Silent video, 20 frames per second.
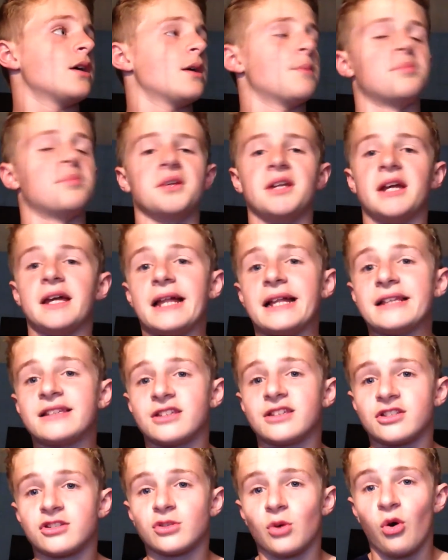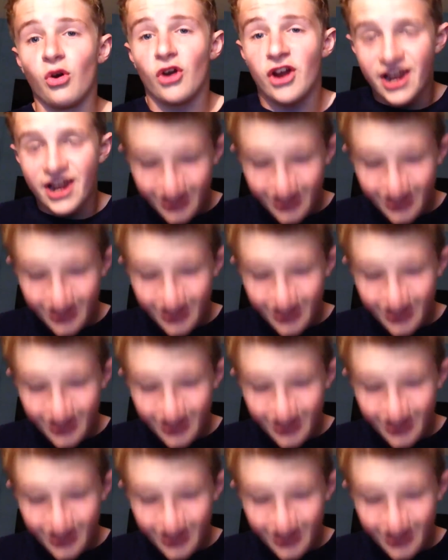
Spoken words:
But yeah, that's the story.